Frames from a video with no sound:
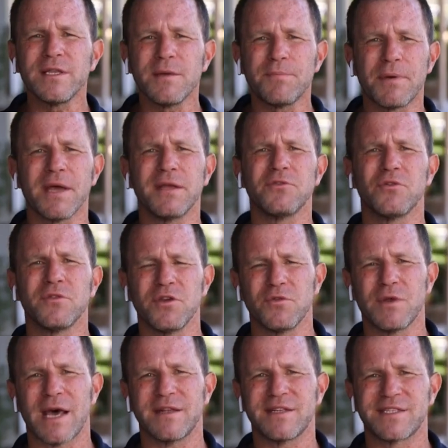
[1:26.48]
depend on the
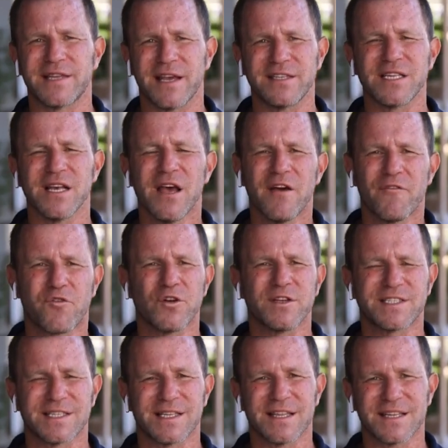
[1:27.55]
United States for
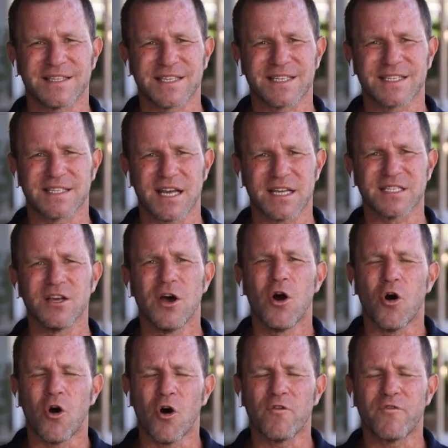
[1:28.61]
its, the success
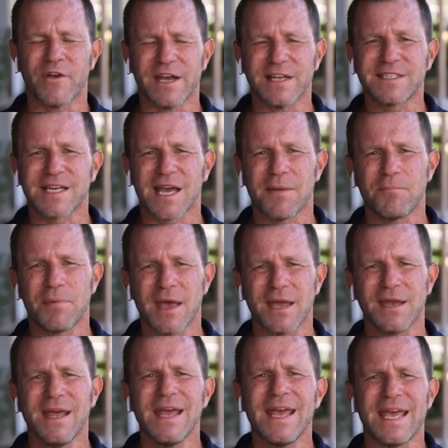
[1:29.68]
of its
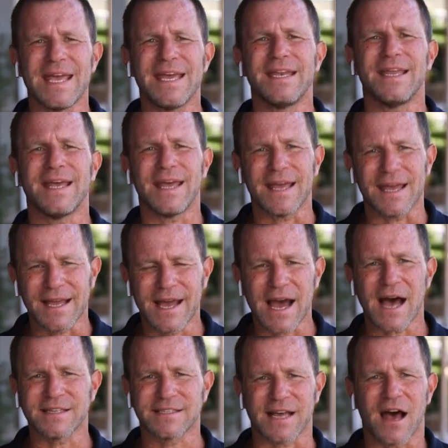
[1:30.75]
campaign in uh,
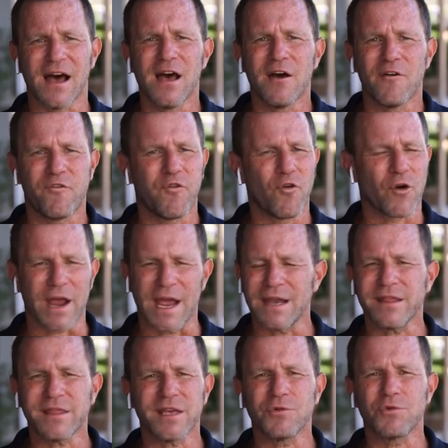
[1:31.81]
Gaza, for
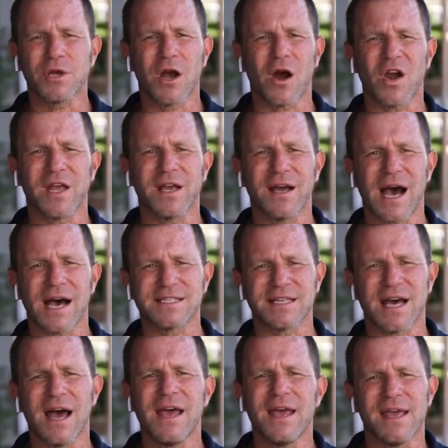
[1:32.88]
anything regarding
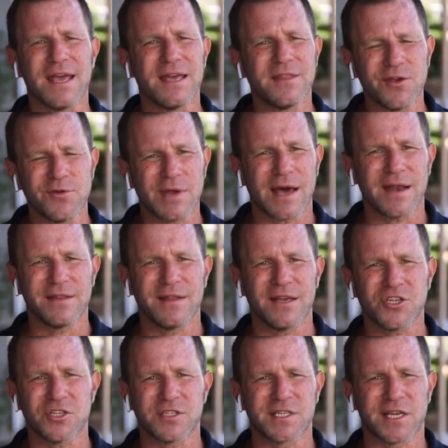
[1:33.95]
Gaza in the United
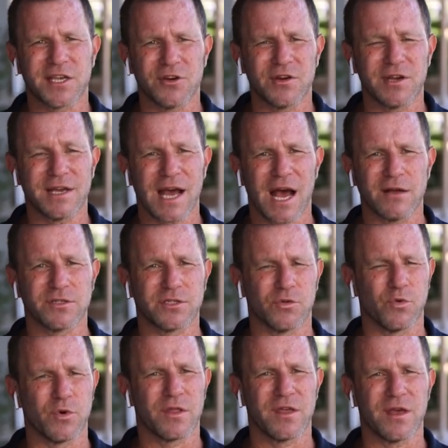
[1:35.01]
Nations Security
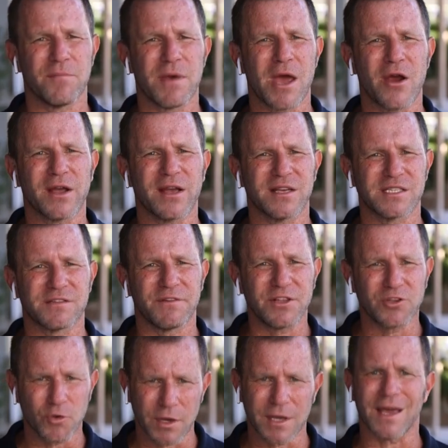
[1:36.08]
Council, with the Americans
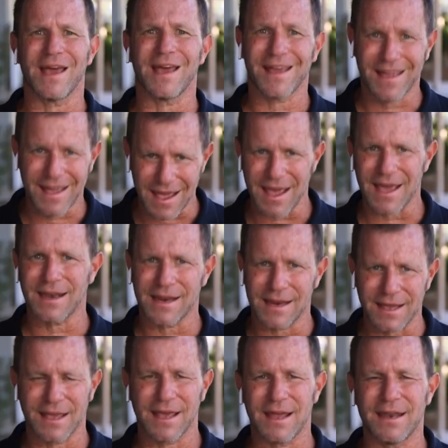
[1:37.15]
vetoing again
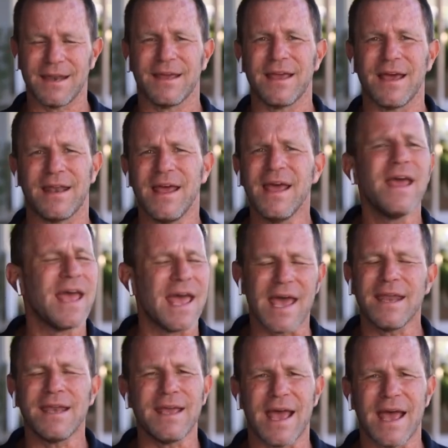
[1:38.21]
and again and again
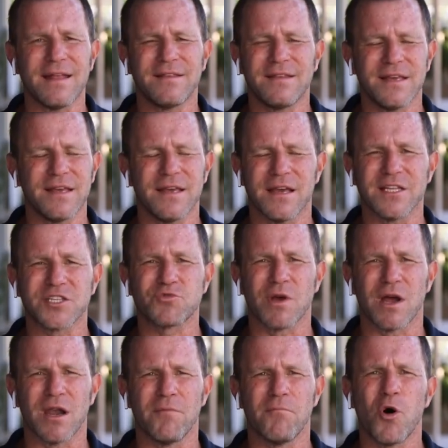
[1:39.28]
any anti
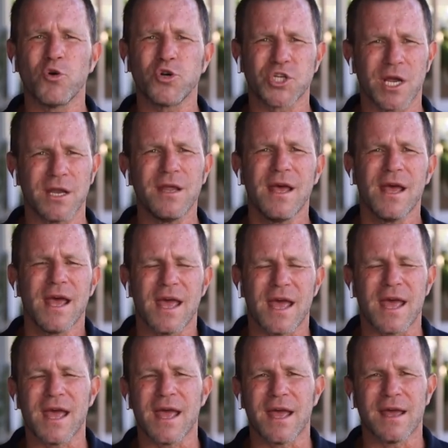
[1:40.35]
Israel motion.
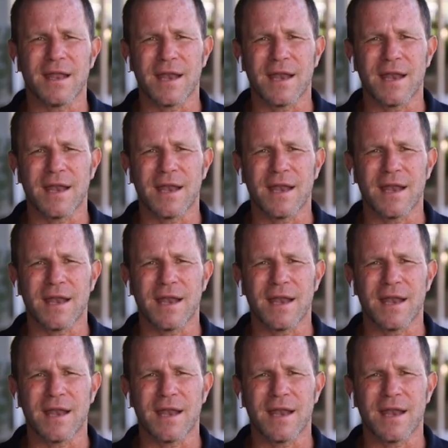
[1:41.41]
Uh,